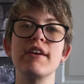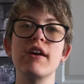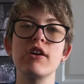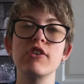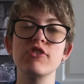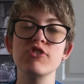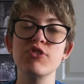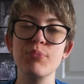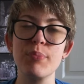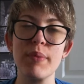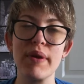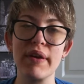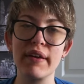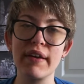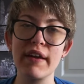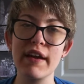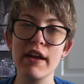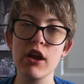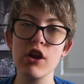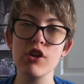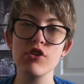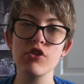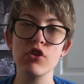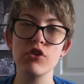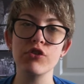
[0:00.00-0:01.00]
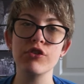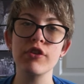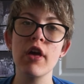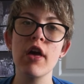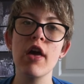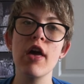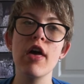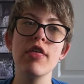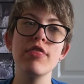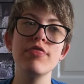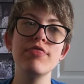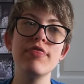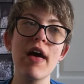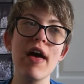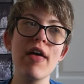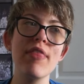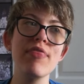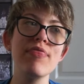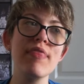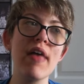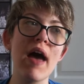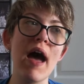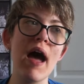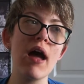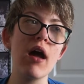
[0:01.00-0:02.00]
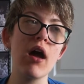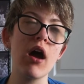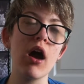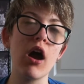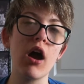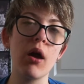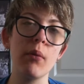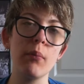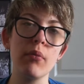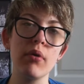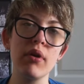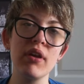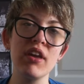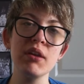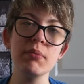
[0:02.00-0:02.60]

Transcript: they are the main characters, then that um,